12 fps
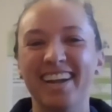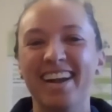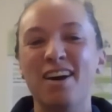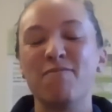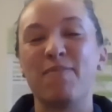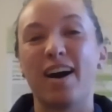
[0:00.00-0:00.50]

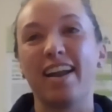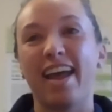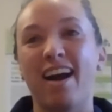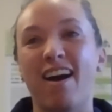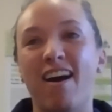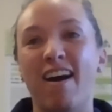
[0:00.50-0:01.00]
But
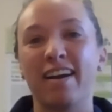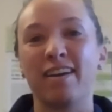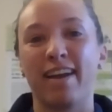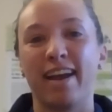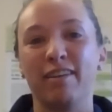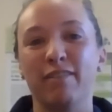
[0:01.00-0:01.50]
our higher
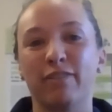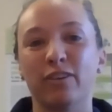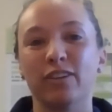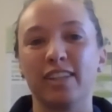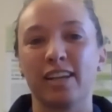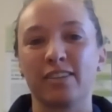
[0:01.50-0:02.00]

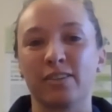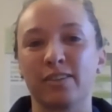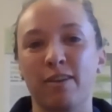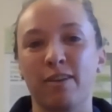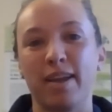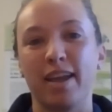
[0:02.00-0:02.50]
rainfall does
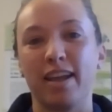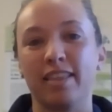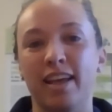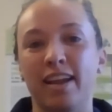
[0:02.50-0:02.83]
also mean that it